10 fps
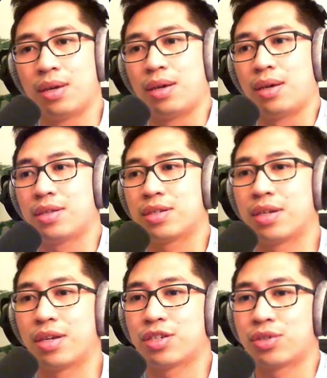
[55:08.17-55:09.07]
it's going
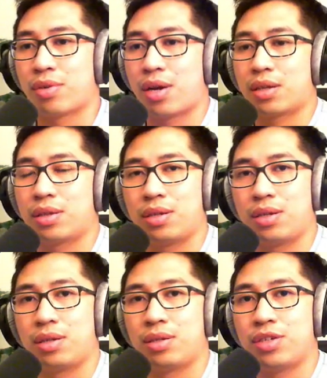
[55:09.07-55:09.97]
to extract
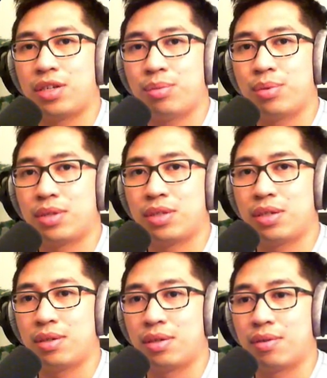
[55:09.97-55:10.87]
the
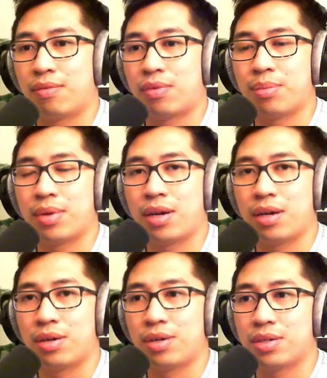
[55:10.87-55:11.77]
JWT from the
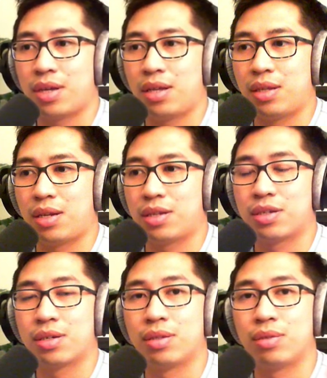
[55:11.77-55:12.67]
headers, and then it's
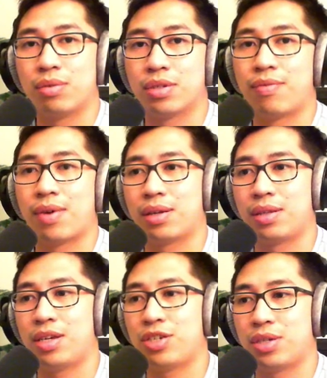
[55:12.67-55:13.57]
going to do its
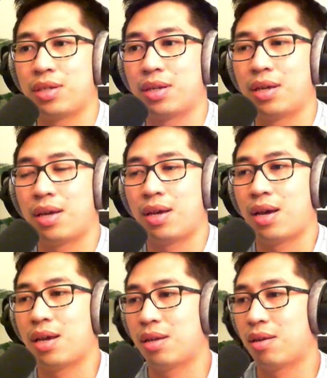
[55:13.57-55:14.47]
validation.
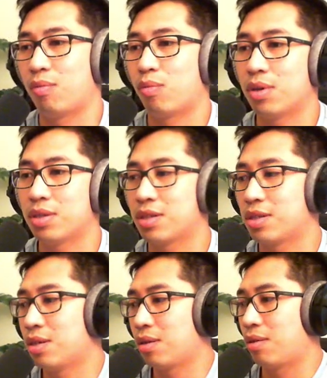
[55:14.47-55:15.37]
And then once it's
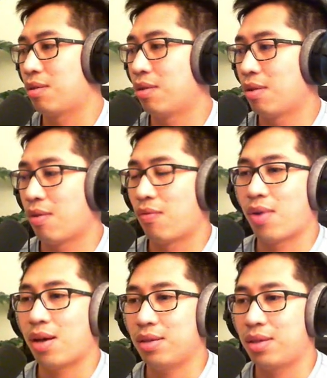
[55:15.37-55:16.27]
done
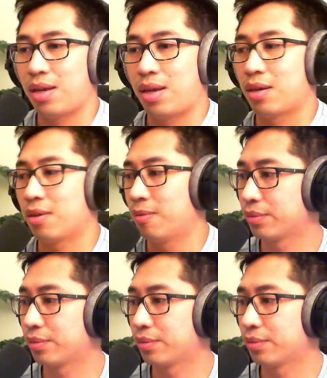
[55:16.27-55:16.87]
validating,